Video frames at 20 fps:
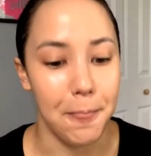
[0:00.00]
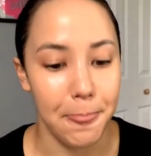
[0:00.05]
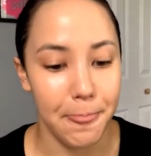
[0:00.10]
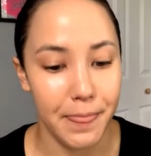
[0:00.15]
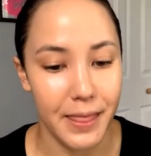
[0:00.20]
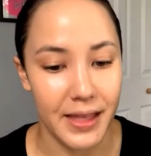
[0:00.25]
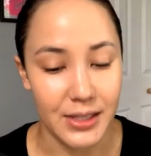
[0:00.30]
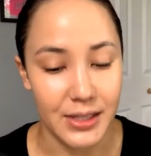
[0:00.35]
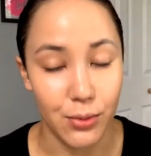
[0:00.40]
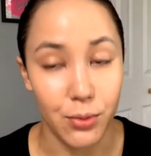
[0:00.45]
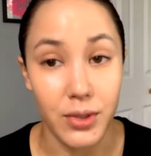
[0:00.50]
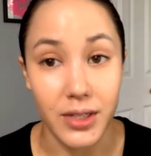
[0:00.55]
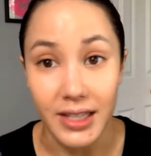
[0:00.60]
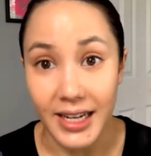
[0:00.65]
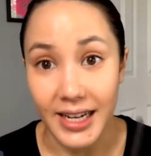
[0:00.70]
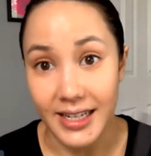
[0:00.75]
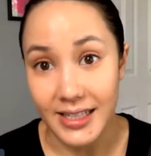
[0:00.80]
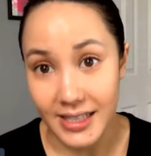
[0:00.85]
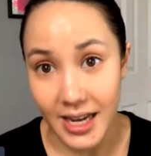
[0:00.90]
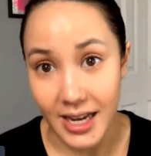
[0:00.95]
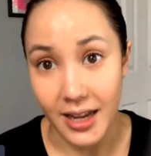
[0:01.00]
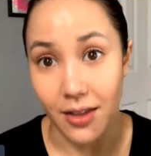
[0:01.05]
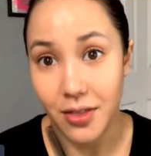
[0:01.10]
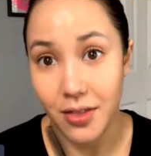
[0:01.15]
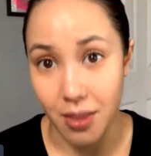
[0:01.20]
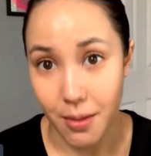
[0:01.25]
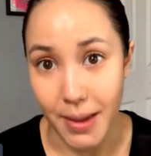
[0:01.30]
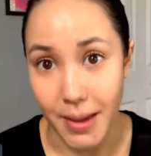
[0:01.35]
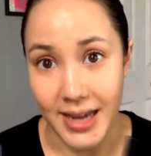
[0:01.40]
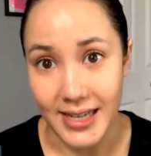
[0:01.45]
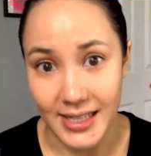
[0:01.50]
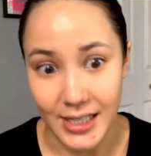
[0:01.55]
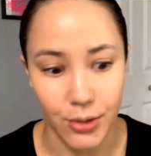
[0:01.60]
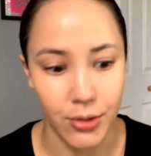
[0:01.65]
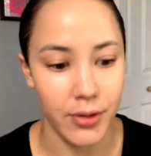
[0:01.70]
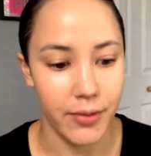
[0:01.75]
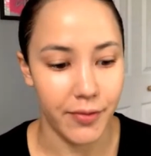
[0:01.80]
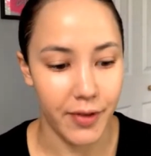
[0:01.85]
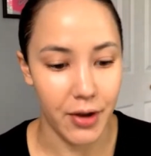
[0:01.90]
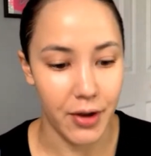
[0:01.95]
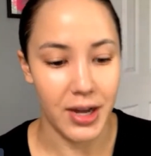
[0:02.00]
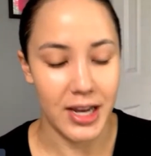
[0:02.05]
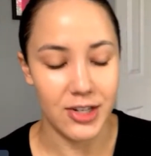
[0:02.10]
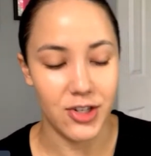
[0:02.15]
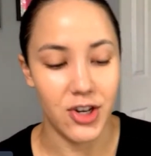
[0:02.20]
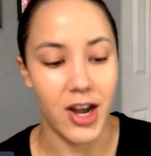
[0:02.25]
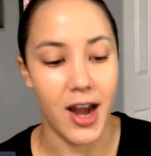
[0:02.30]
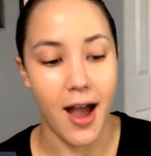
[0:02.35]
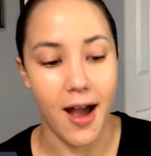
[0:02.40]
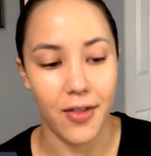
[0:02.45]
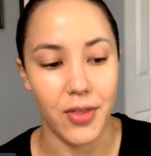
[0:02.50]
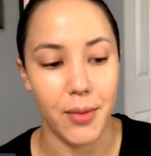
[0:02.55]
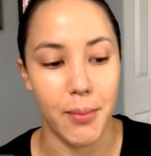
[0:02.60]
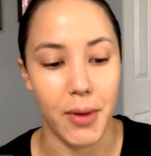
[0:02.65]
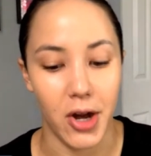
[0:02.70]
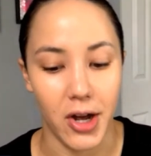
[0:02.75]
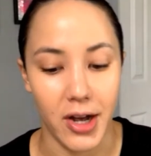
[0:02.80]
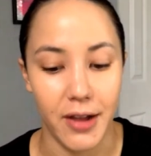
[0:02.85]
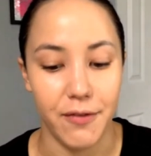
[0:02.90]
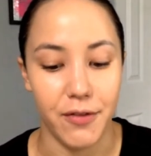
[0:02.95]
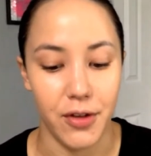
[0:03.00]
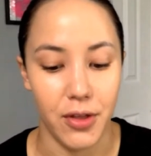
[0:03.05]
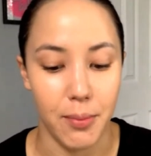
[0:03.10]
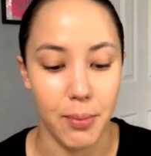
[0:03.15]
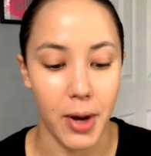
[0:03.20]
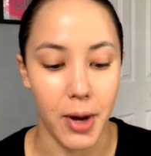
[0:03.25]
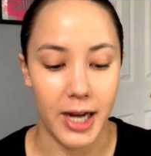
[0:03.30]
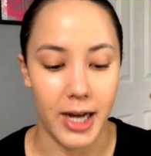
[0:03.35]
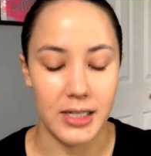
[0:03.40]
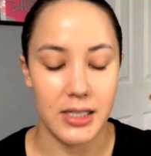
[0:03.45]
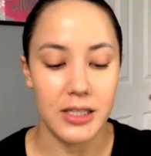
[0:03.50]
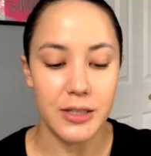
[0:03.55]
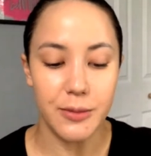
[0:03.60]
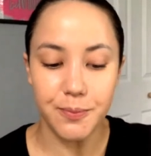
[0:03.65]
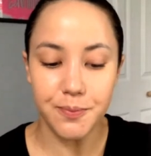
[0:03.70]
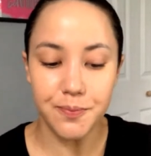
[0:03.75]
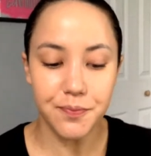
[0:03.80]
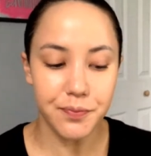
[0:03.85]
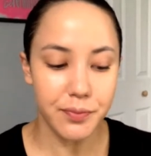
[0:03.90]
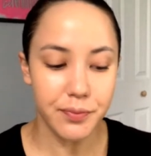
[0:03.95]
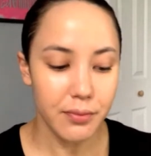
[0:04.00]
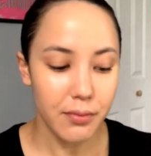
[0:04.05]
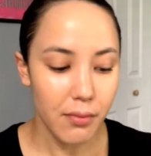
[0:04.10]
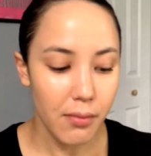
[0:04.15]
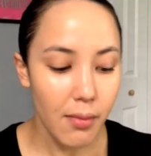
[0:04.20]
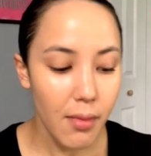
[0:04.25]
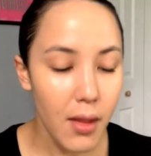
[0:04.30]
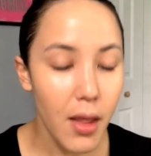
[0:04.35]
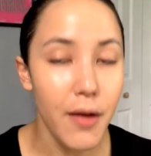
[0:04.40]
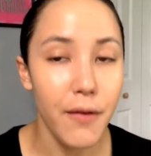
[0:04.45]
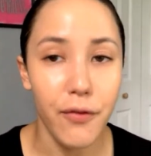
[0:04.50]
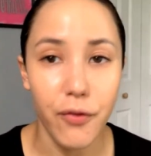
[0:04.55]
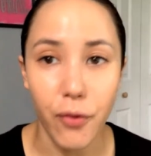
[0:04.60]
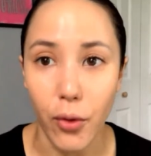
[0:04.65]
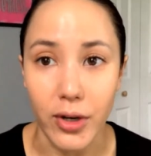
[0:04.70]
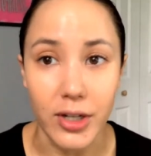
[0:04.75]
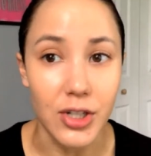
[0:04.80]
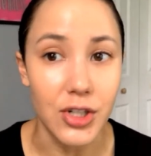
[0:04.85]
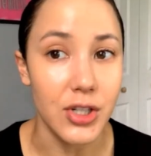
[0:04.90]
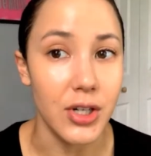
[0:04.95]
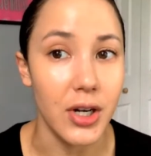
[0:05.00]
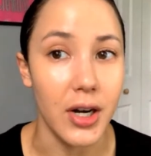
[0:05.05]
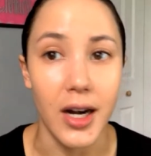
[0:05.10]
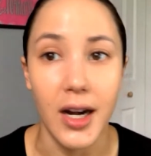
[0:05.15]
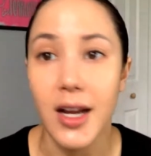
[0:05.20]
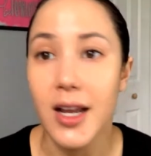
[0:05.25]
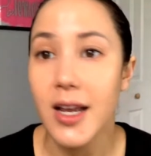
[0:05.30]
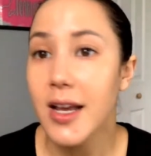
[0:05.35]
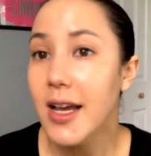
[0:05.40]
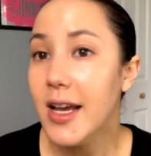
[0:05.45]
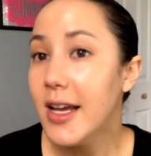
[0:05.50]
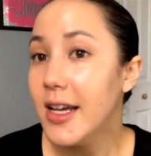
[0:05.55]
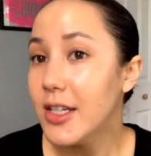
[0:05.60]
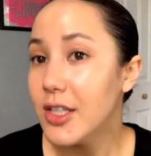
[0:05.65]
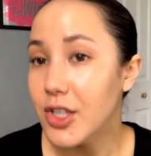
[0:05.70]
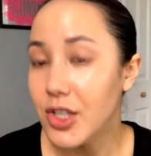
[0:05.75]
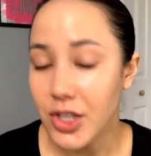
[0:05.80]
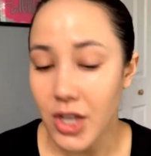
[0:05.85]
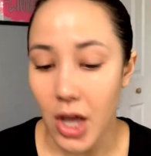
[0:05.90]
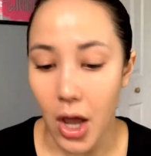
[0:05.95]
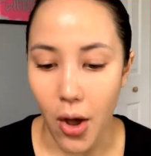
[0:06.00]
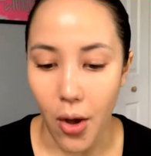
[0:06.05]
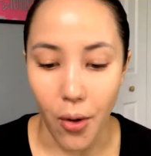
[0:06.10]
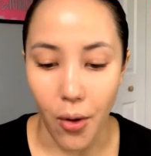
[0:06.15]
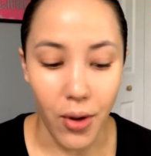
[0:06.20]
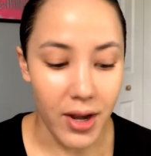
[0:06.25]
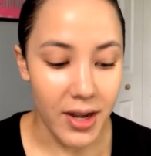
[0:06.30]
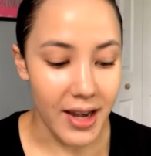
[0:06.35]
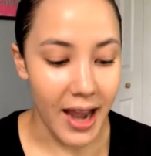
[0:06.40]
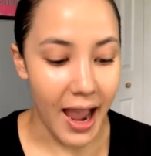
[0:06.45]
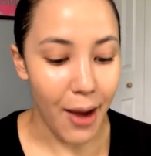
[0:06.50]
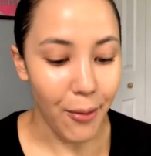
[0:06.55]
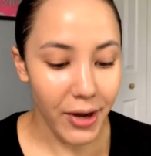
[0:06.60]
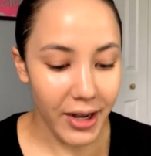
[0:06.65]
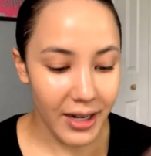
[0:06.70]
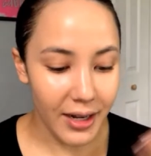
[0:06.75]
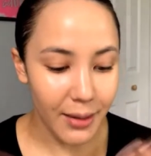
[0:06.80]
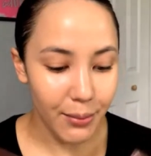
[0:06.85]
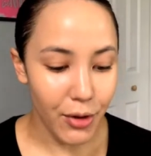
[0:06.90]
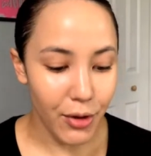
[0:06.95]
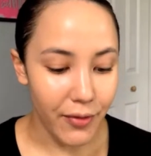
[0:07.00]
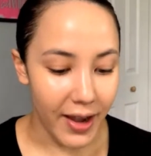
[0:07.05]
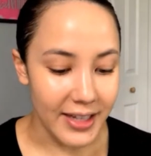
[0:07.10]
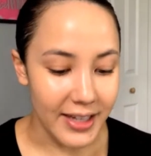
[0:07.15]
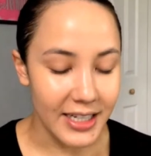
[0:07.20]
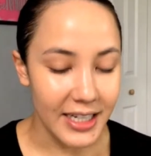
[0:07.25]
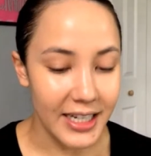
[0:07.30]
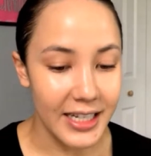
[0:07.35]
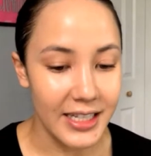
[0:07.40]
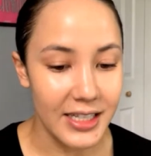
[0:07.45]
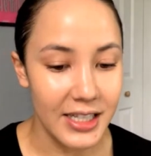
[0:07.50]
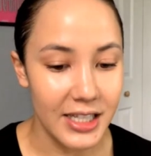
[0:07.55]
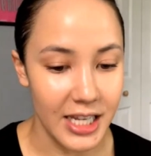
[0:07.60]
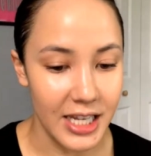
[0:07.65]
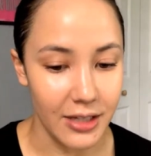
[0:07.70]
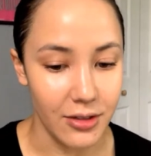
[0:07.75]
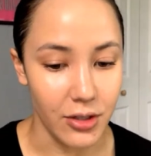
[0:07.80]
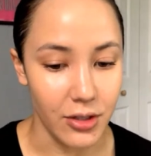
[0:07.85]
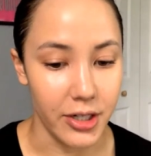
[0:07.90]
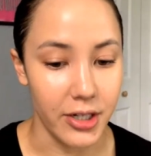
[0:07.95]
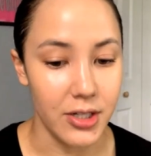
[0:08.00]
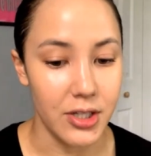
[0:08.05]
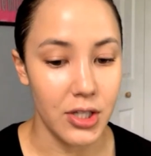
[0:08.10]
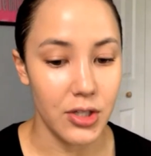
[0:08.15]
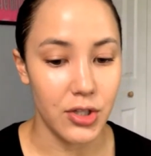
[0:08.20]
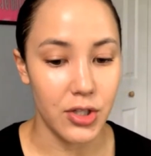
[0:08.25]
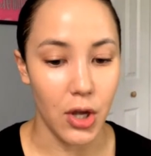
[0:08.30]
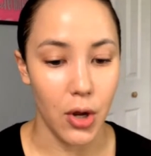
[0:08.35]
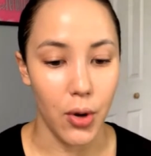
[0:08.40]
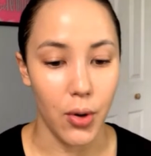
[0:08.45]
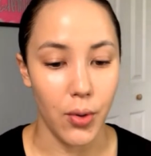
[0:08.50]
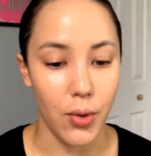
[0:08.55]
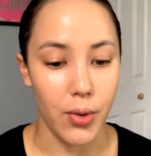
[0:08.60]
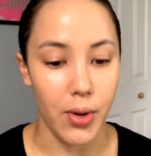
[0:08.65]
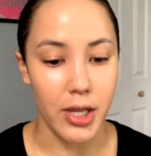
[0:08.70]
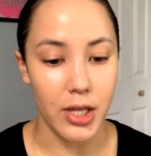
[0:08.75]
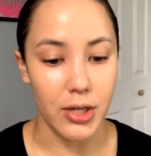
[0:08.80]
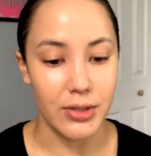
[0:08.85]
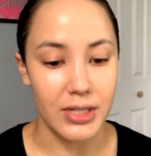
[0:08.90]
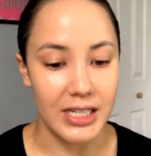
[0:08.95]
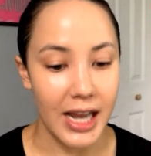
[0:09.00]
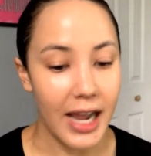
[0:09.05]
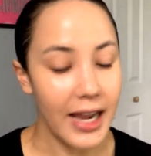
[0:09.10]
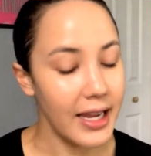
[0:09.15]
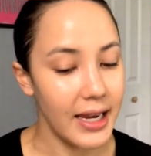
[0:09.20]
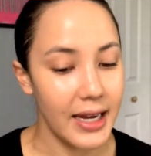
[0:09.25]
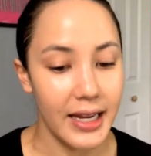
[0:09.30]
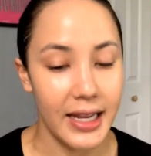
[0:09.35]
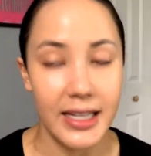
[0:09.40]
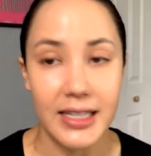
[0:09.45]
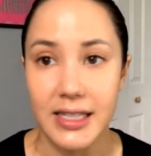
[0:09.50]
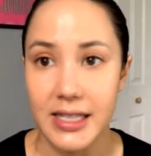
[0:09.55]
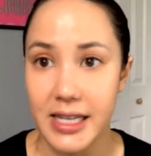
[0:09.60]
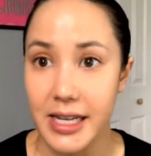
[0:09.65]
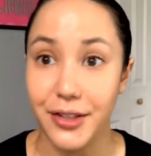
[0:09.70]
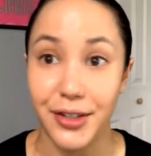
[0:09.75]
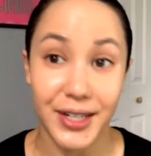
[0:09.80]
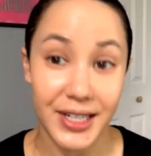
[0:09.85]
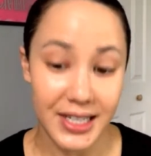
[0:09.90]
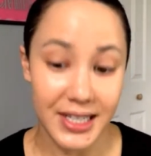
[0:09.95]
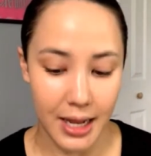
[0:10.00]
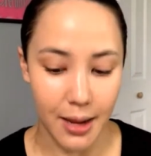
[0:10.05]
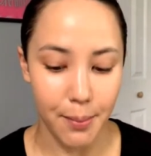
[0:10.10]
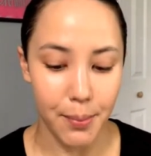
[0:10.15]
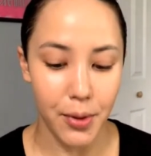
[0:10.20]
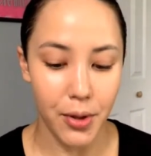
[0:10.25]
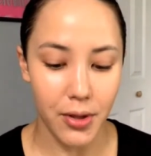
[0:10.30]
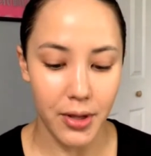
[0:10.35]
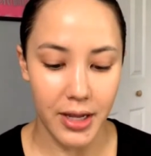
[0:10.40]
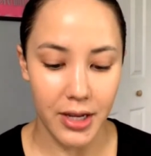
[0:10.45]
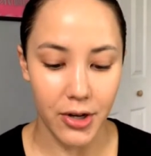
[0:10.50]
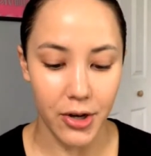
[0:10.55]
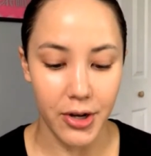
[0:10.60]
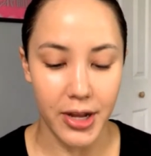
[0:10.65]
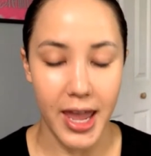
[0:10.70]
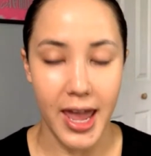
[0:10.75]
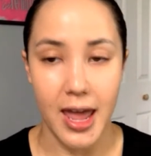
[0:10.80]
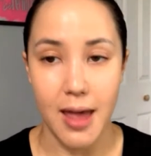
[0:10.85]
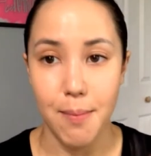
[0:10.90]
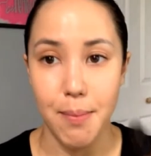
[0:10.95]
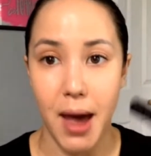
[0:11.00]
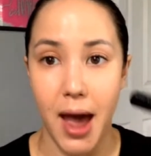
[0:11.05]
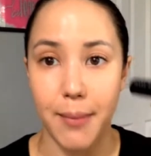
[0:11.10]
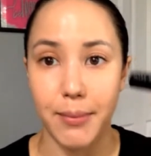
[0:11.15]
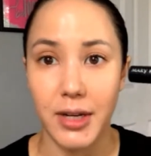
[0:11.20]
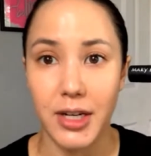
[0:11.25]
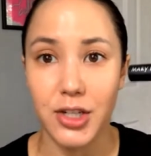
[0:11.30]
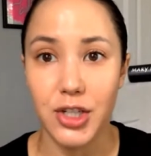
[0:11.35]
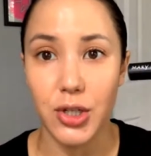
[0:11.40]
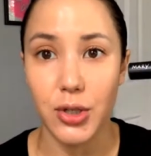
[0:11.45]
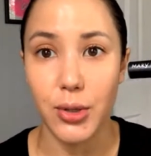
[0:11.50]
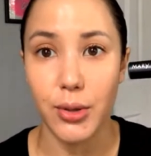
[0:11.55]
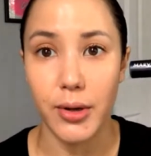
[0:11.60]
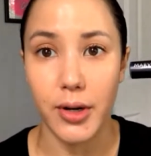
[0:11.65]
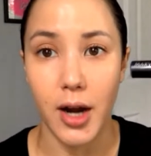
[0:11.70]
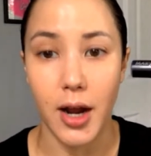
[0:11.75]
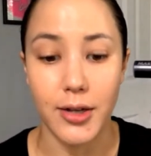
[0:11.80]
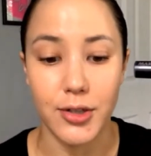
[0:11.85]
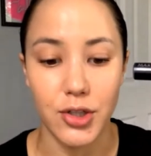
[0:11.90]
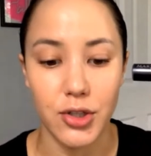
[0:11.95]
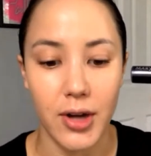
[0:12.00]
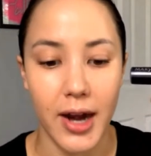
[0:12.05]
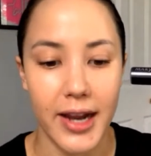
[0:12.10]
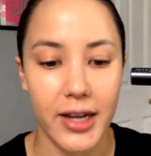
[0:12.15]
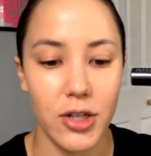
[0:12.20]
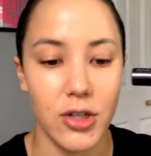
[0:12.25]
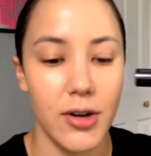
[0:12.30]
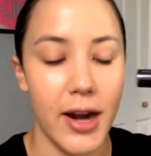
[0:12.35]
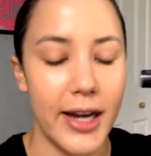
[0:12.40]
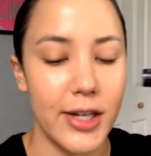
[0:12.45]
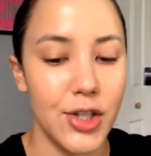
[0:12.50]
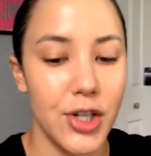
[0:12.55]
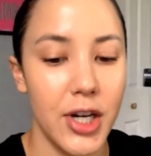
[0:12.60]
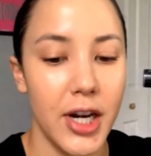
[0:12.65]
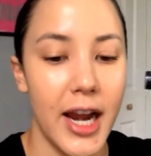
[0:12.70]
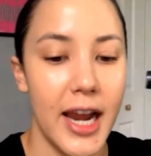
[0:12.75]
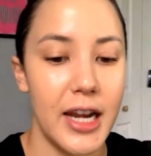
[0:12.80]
This really is like the best liquid foundation on the market for the price, for sure. So now we're going to move on to concealers. So you did not get a concealer sample in your kit, but I'm going to show you our under eye corrector.